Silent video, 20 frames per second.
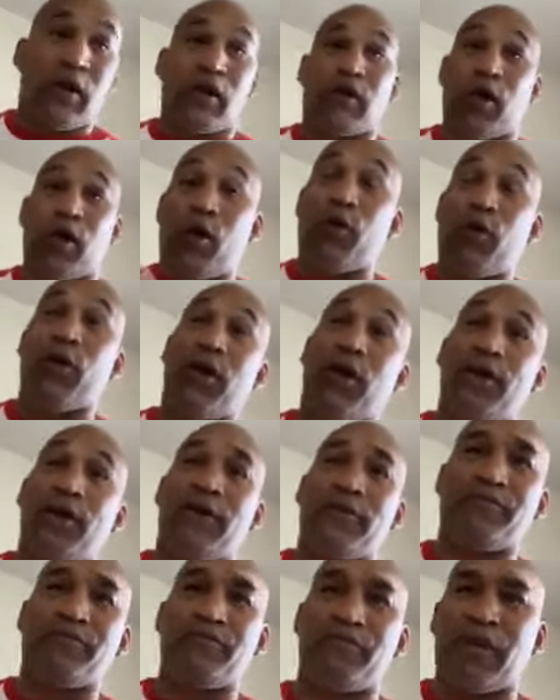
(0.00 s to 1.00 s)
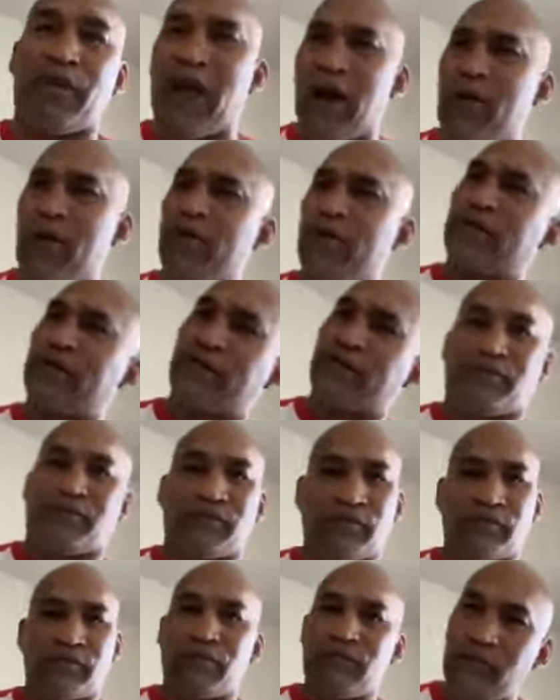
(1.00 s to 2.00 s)
coherent, but I was,
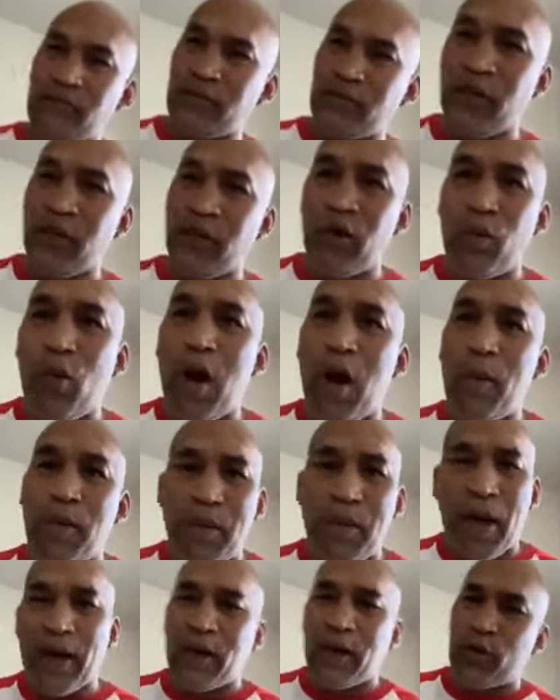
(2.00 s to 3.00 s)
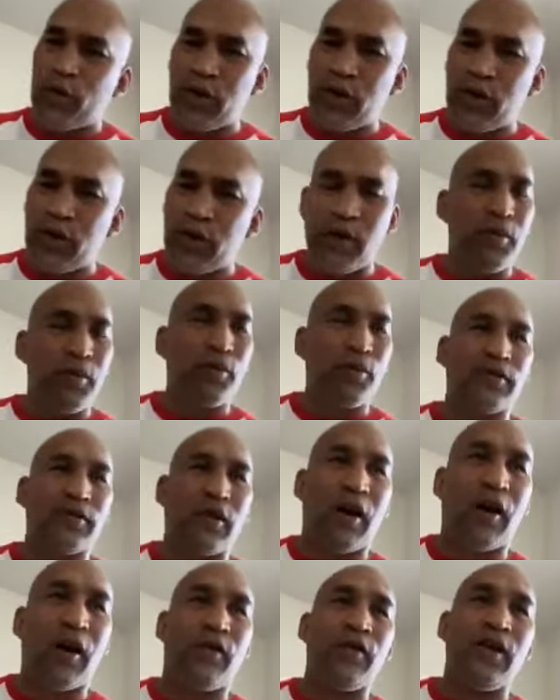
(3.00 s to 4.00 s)
you know, walking. My equilibrium was
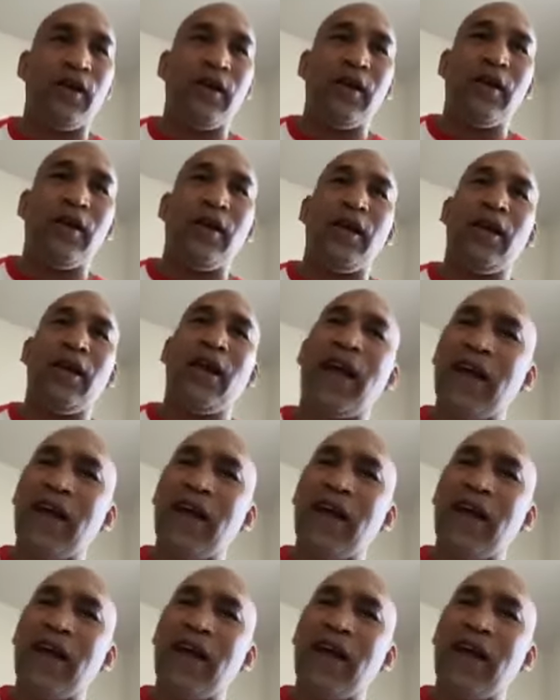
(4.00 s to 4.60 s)
off, and